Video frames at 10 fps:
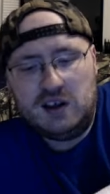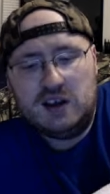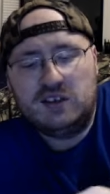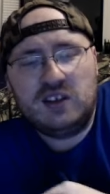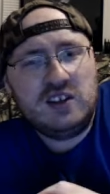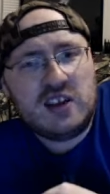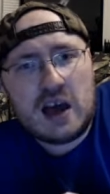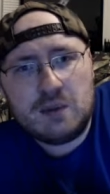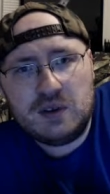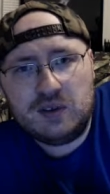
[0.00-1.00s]
C.
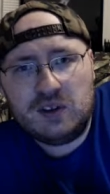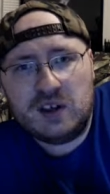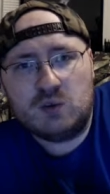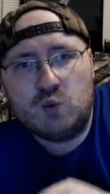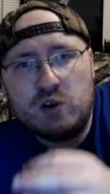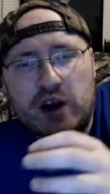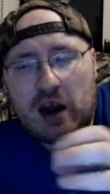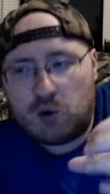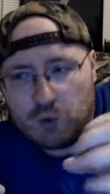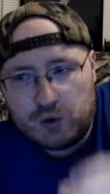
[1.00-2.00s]
Thomas and Rutger
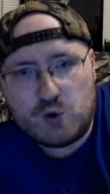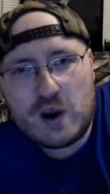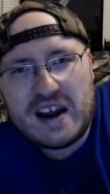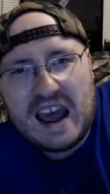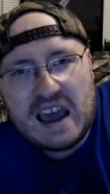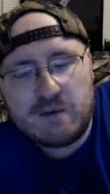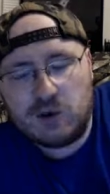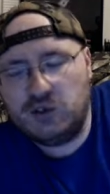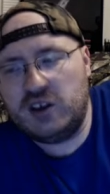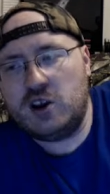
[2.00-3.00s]
Hauer were great
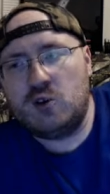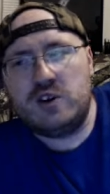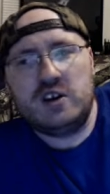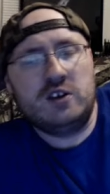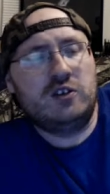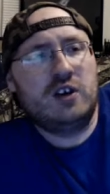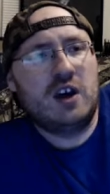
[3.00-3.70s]
adversaries.